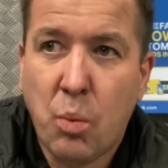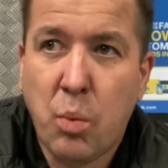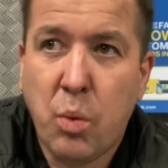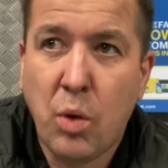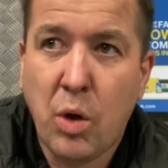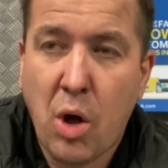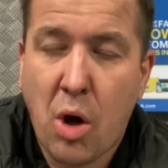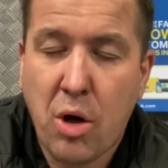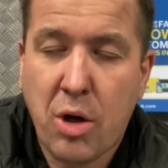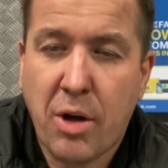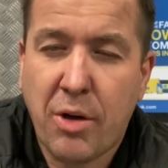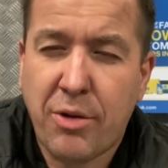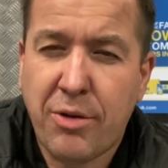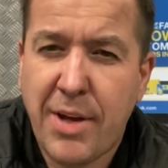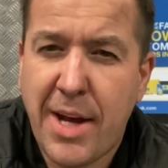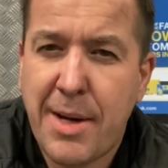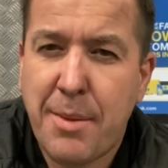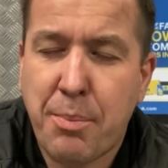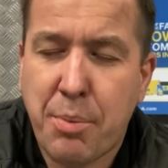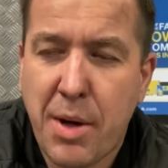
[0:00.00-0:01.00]
Like I
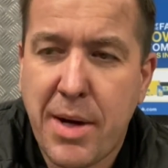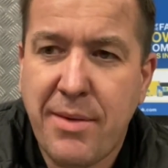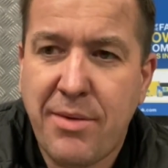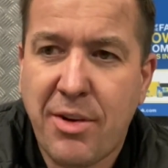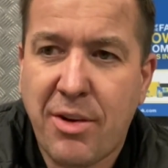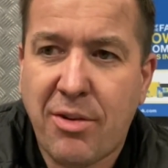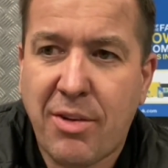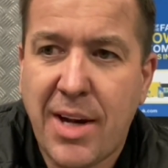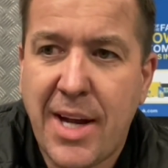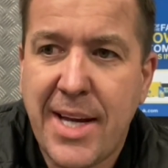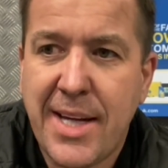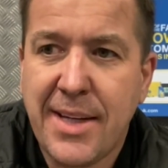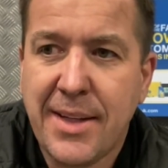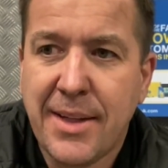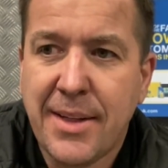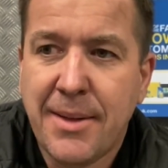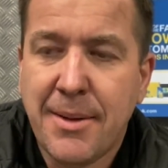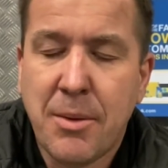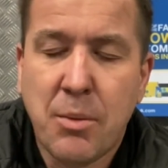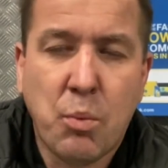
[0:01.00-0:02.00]
said previously,
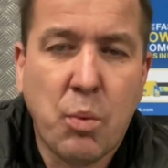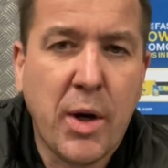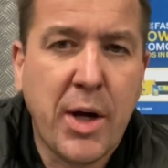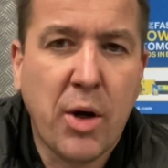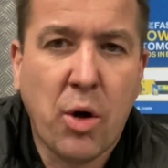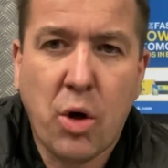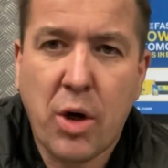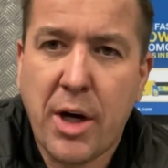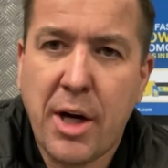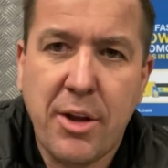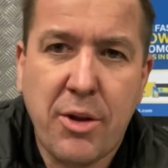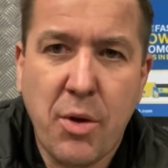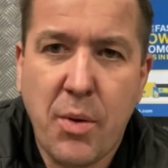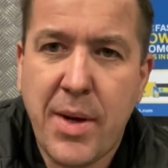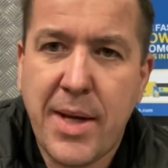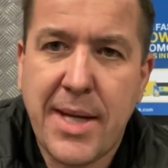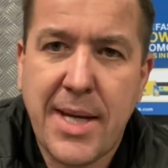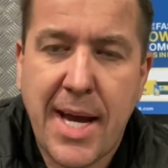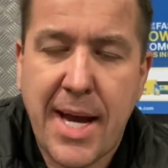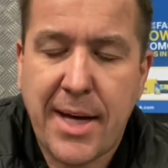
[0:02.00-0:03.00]
we're not going to do
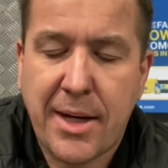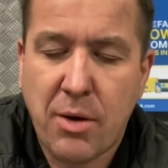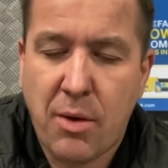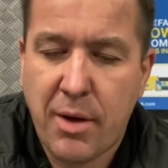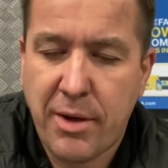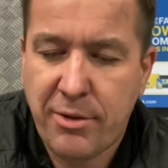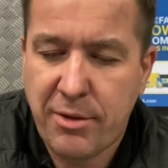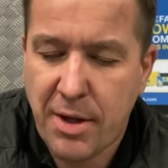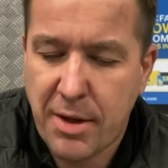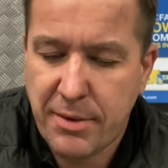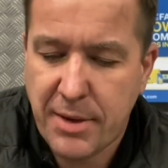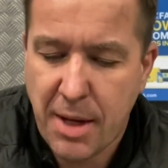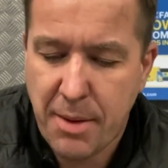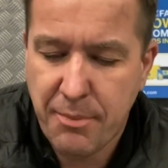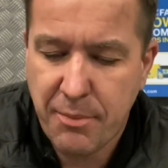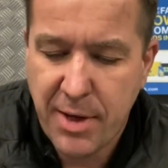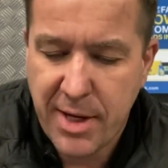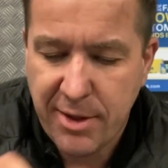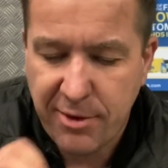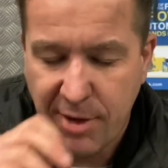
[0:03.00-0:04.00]
it yet, guys, so
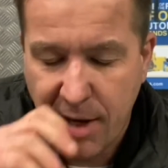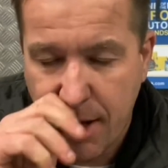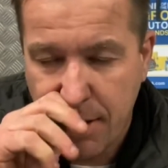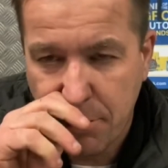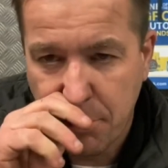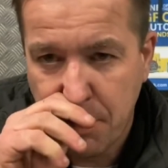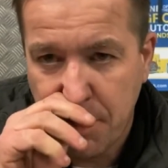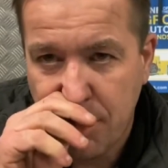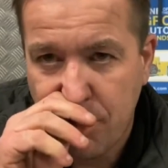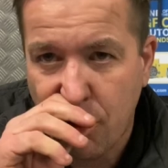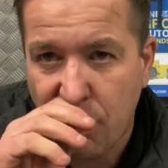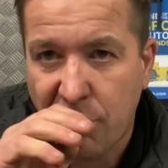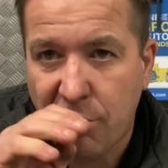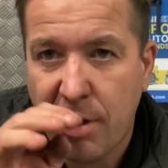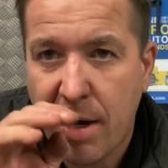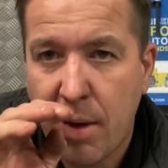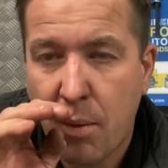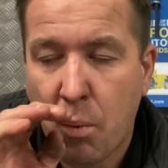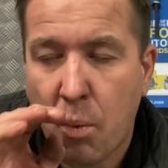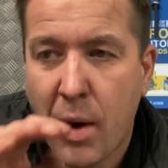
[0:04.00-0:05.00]
don't reach out to me just
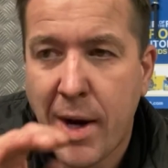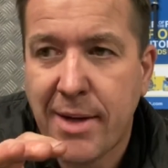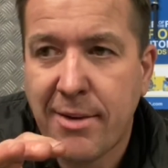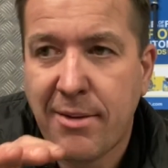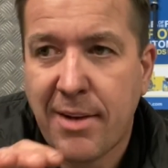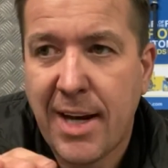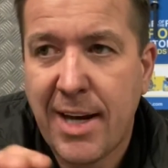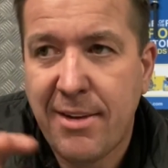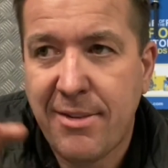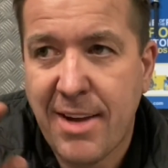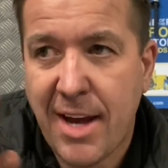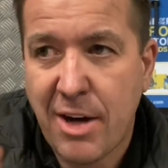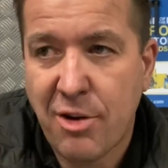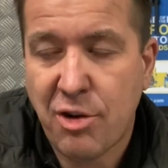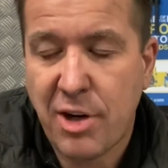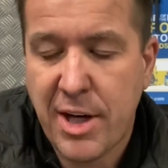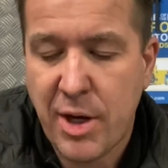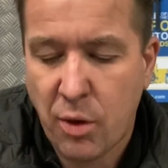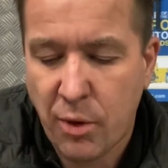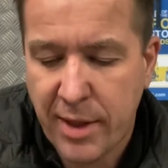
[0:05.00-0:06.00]
yet. Wait till it's
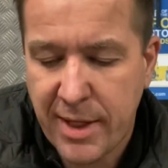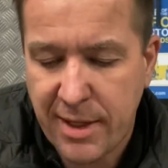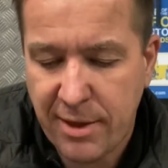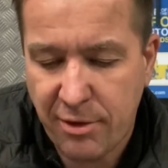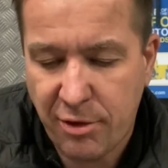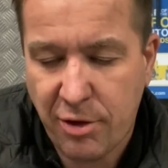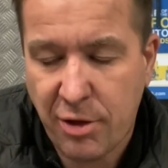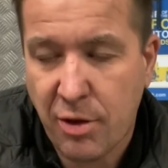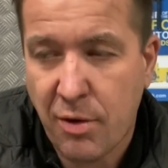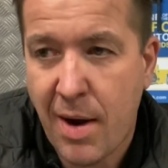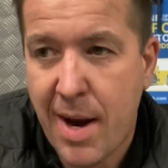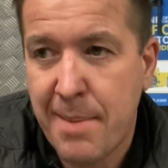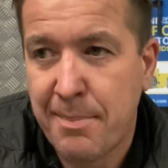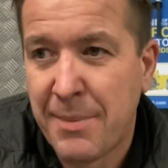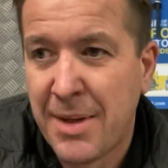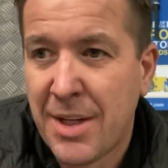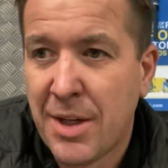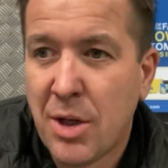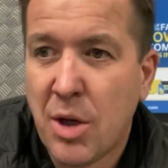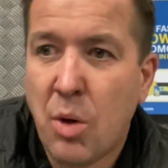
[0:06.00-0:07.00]
actually on Instagram.
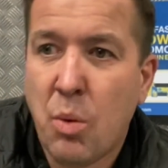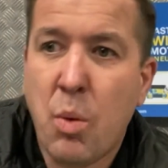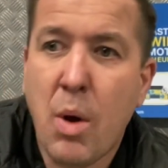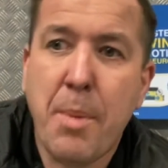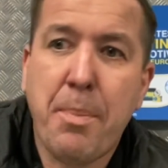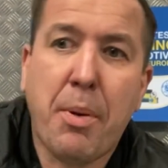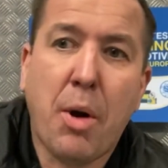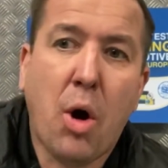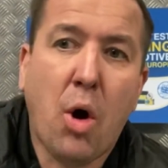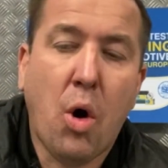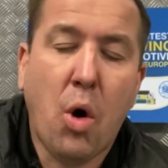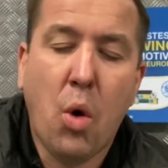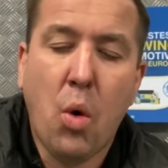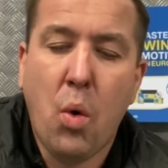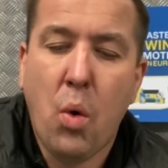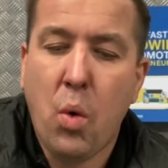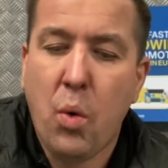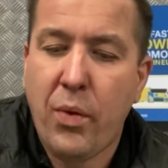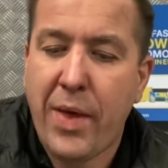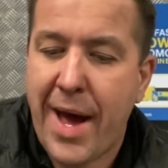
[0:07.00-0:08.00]
We'll put
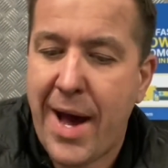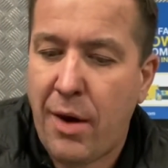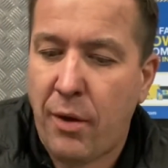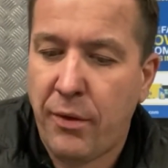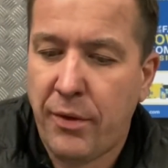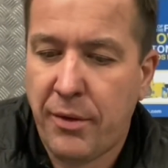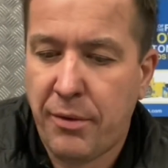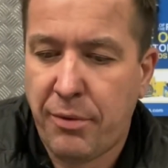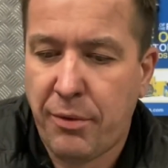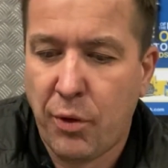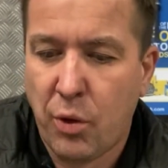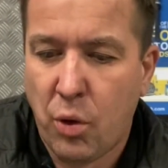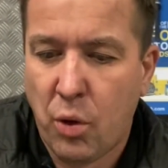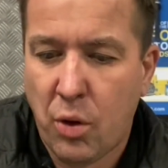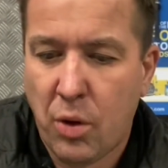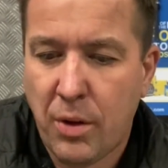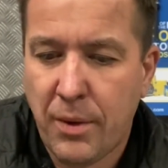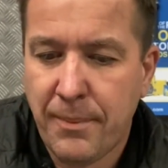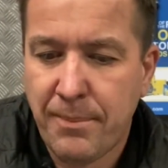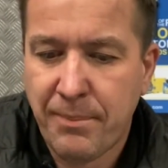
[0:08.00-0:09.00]
all that on the
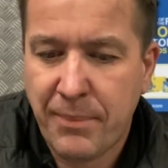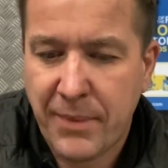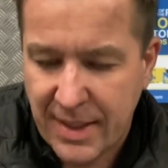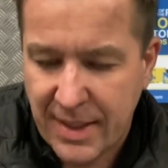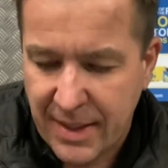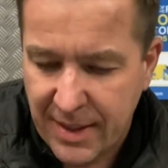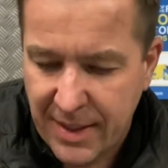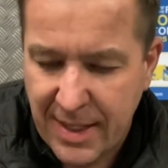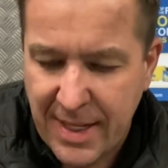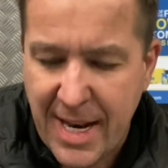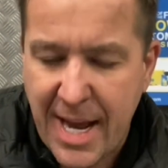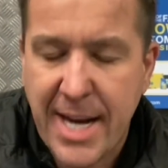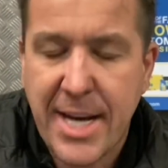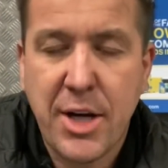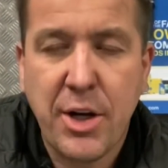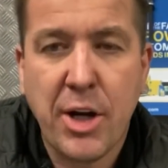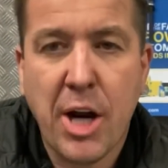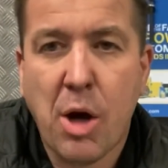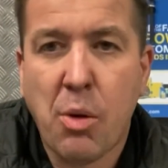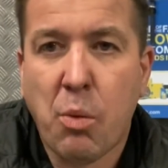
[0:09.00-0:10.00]
floor, let
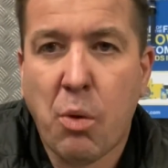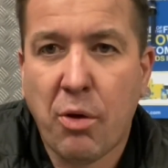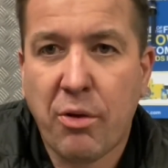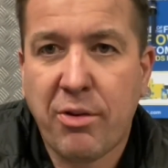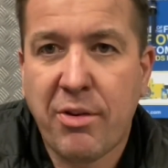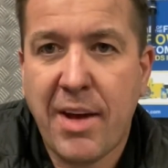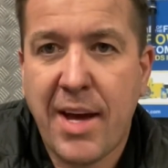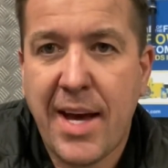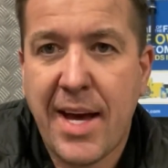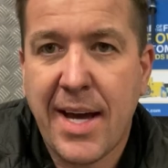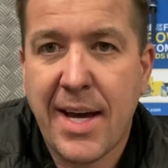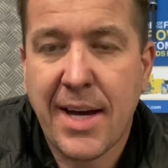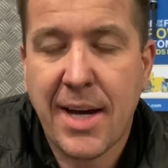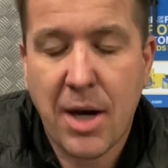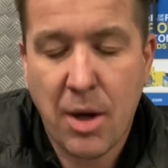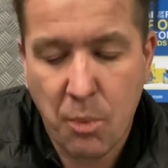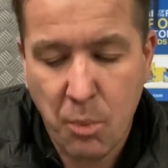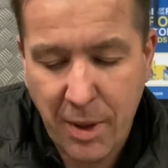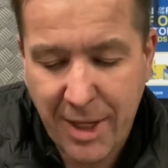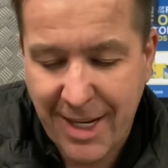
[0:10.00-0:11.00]
you know what's there,
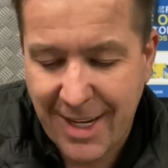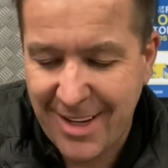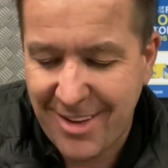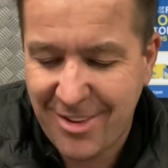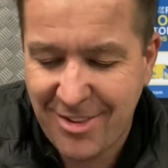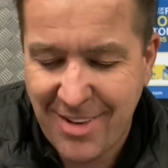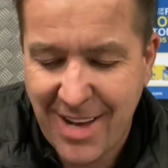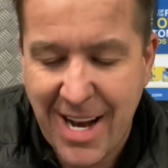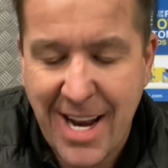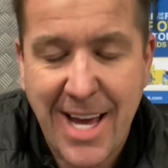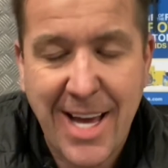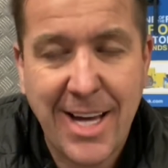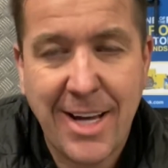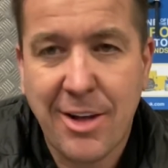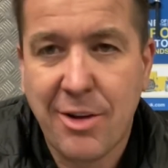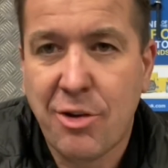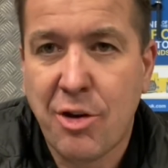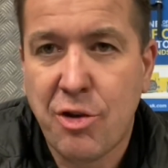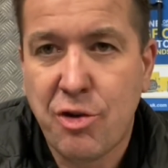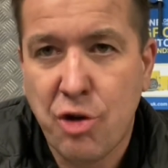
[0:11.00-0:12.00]
and we're going to sell it
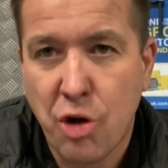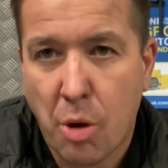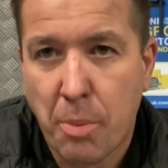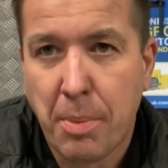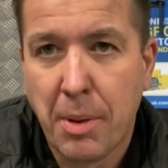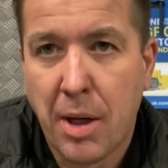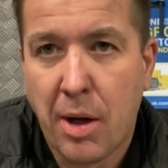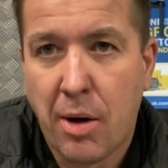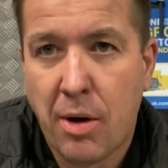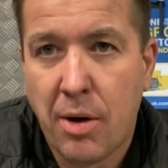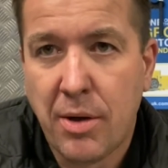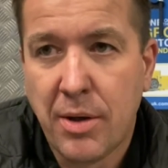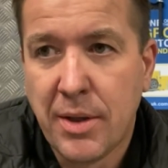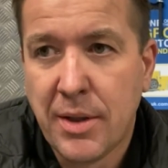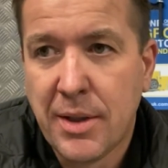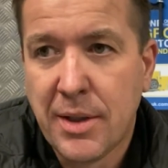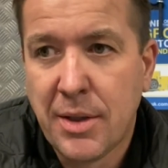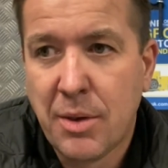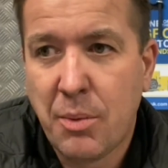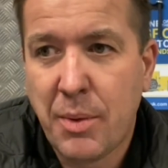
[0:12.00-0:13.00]
as a job lot.
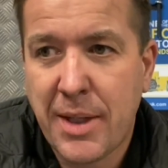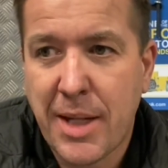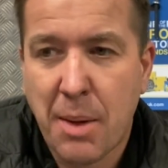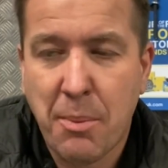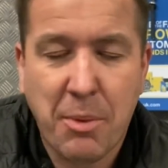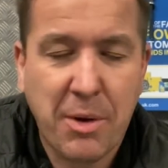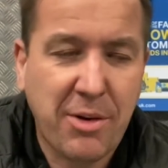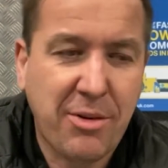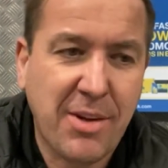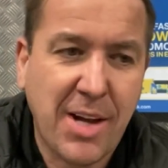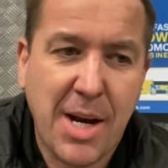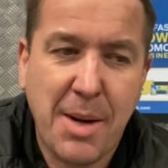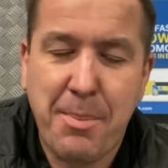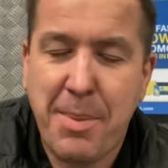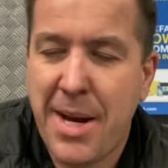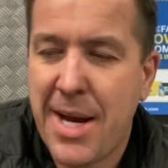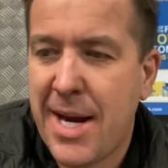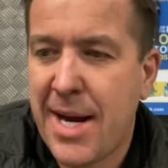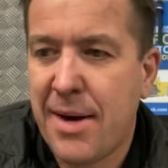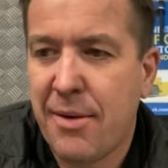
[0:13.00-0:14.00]
We don't want to sell a
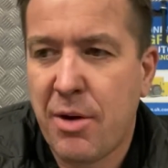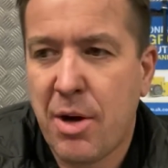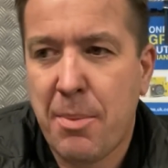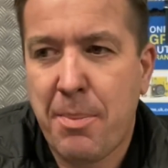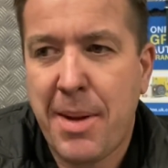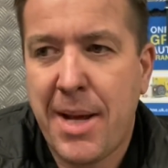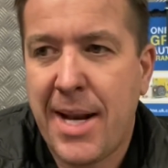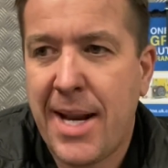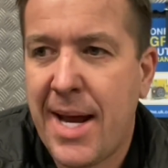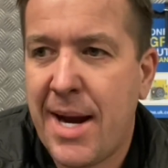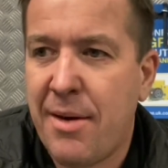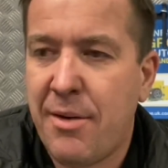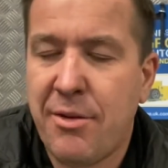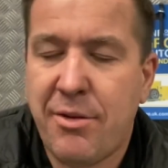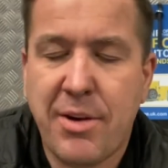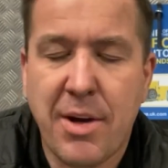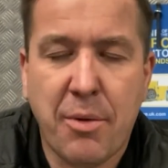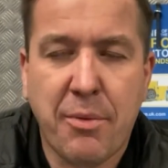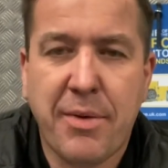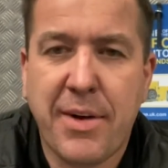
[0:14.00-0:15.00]
bit here and a bit there and
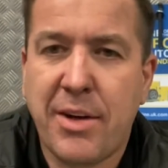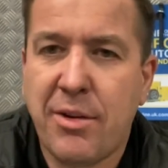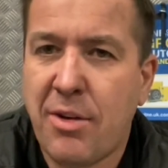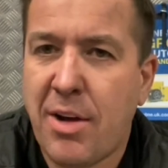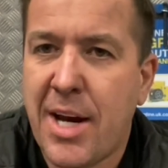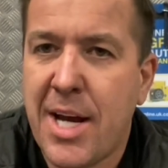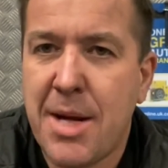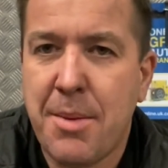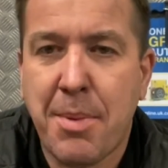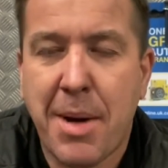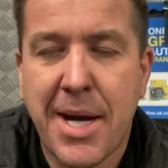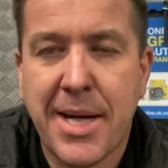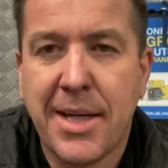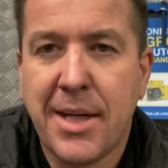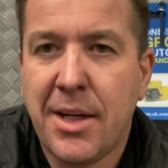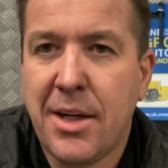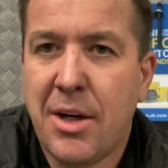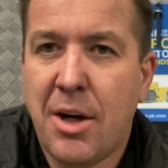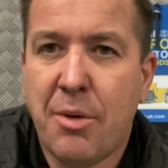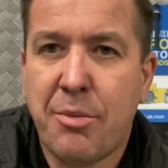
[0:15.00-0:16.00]
sell things on eBay.
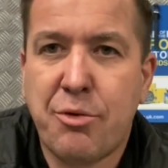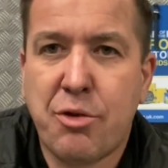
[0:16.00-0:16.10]
I've